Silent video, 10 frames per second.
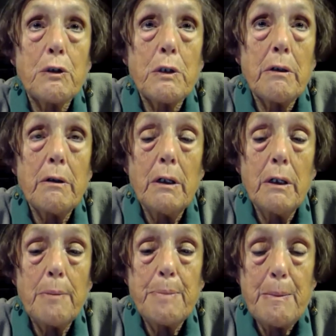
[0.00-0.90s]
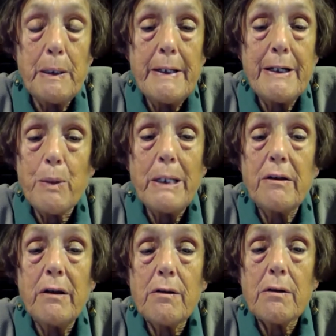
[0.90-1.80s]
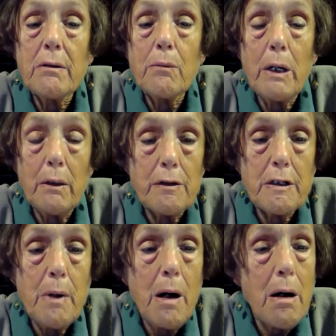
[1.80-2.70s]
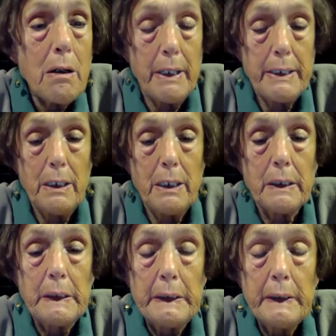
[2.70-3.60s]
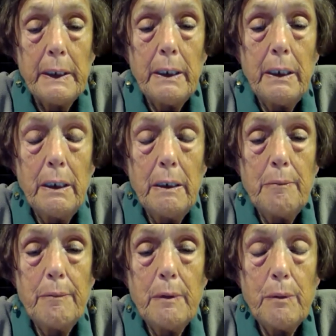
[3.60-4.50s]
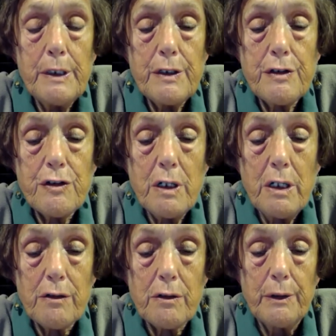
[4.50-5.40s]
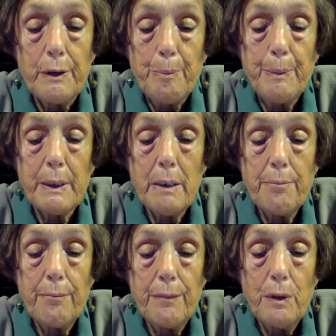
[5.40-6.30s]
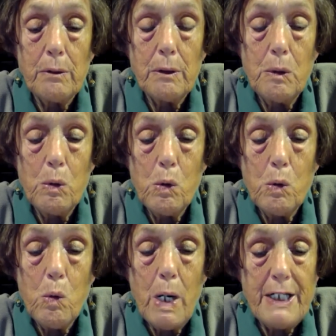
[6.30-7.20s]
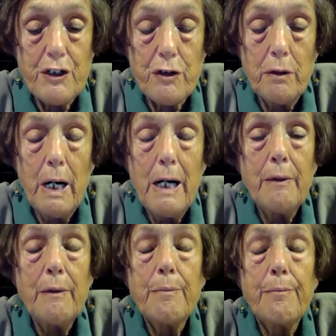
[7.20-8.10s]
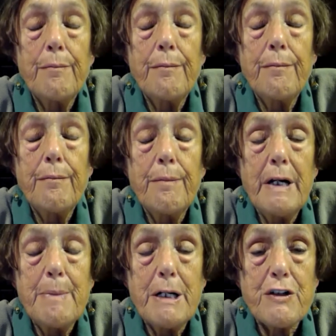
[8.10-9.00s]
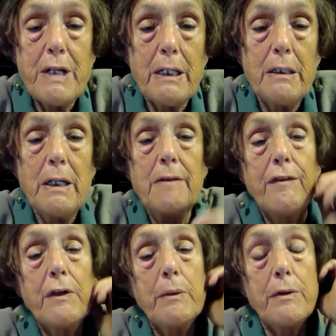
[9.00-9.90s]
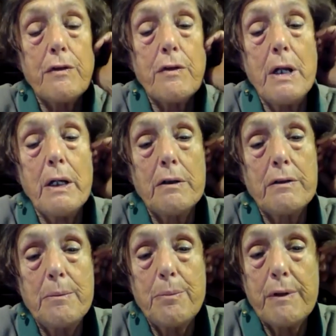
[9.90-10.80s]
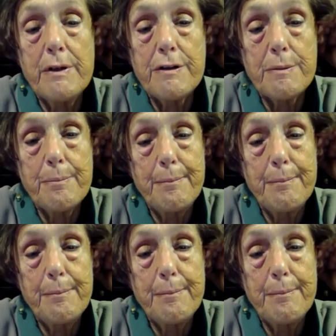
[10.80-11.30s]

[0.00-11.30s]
there are people in their 20s, quite a lot of them are quite young, which is good, but I'm not quite sure how very much they can influence their contemporaries.